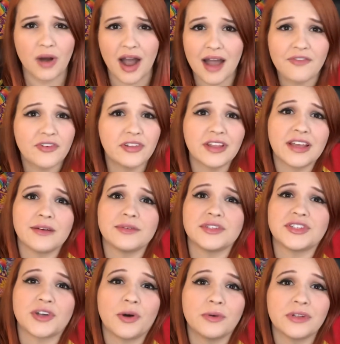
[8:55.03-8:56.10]
I felt like it
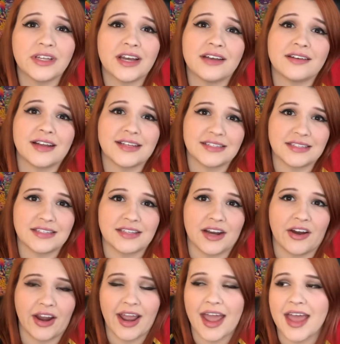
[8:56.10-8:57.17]
was totally unnecessary,